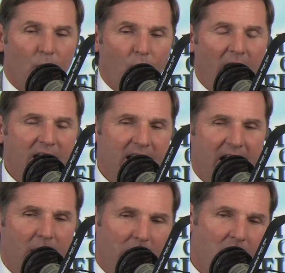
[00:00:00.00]
Right
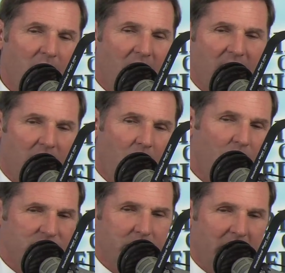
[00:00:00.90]
now, Murdoch
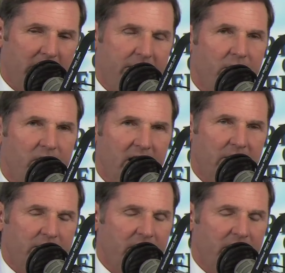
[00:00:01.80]
owns about 38,